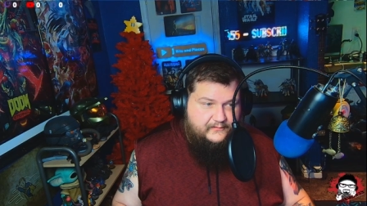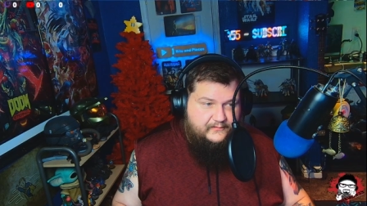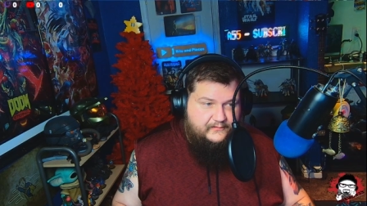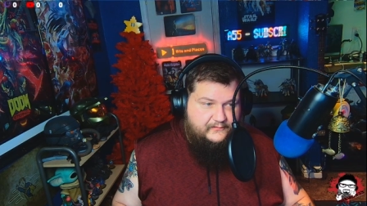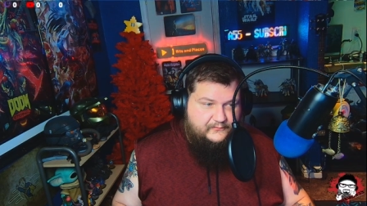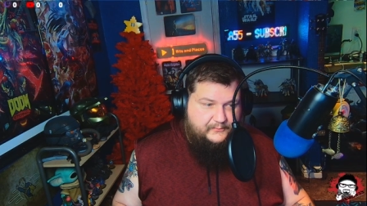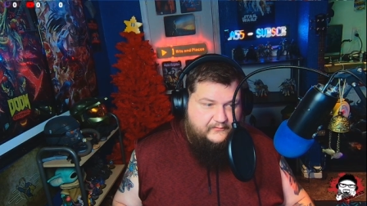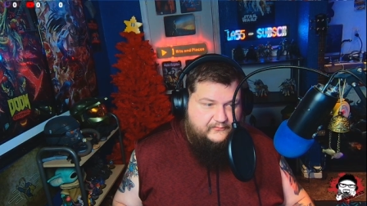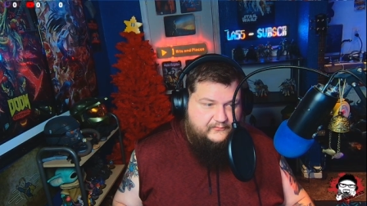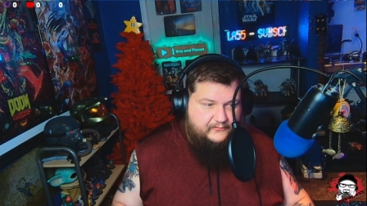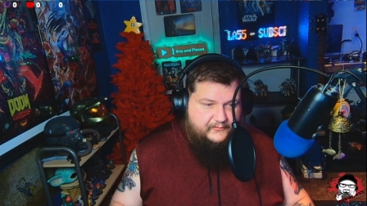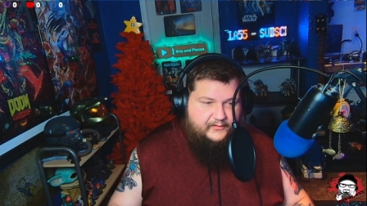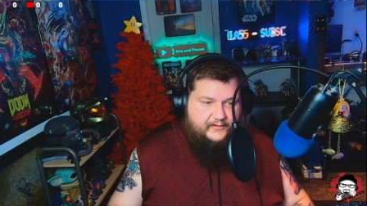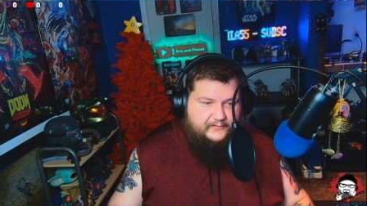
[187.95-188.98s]

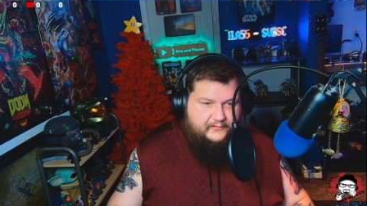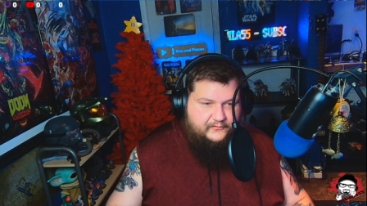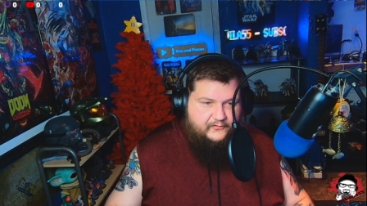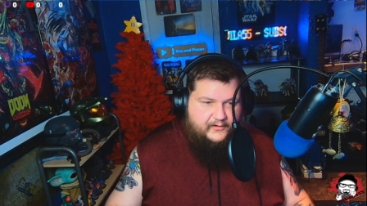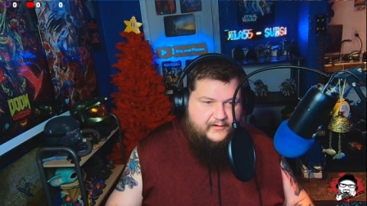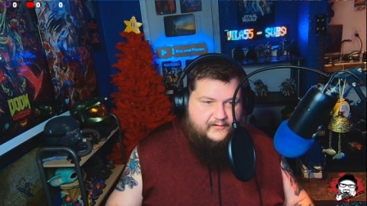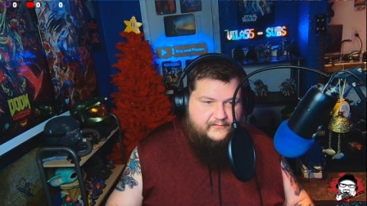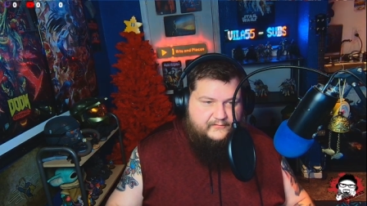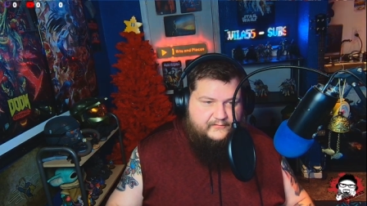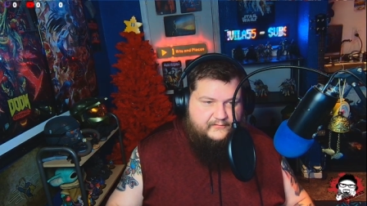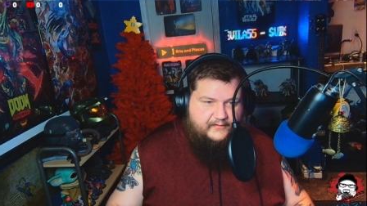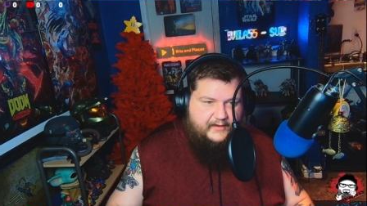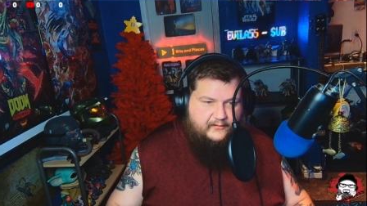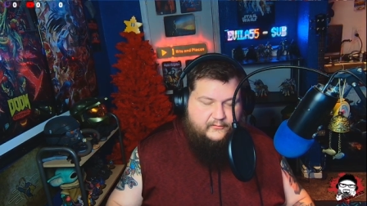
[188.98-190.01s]
especially like they're trying to
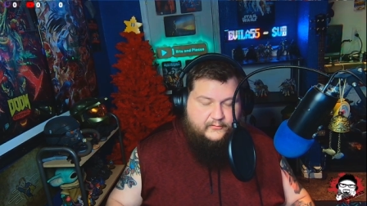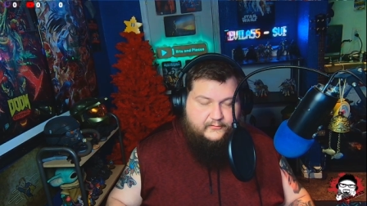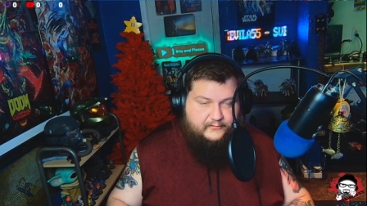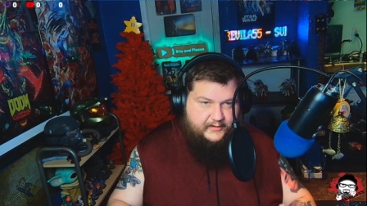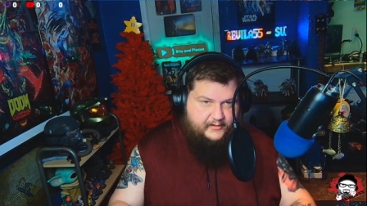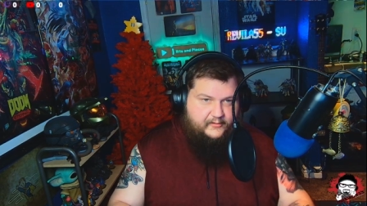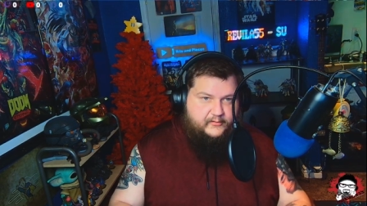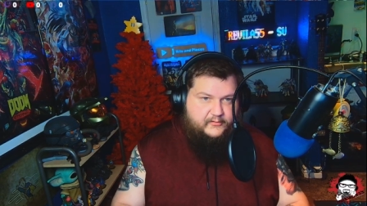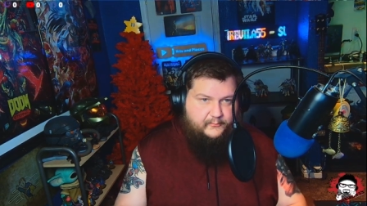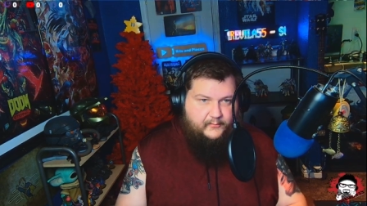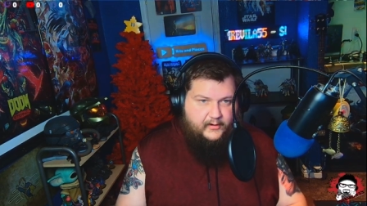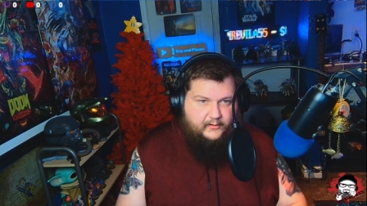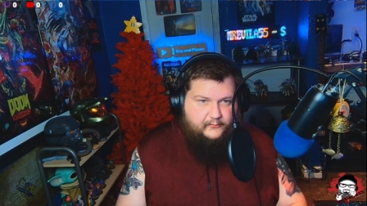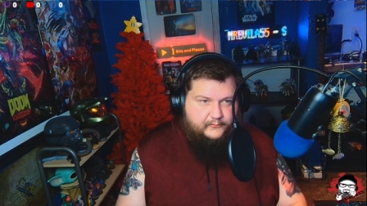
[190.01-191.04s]
take a look at the character
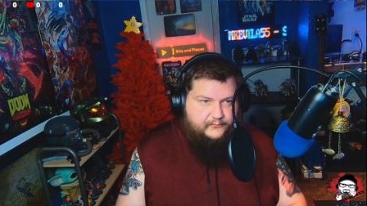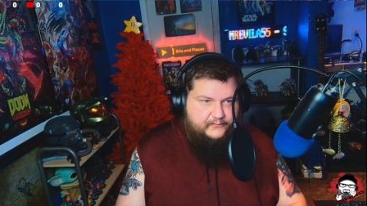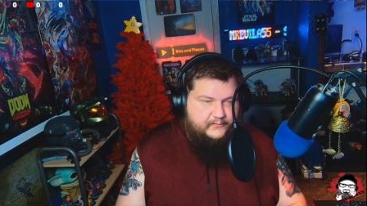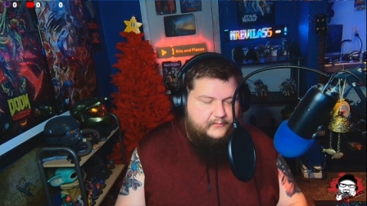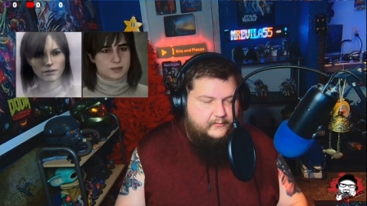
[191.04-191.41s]
models and they're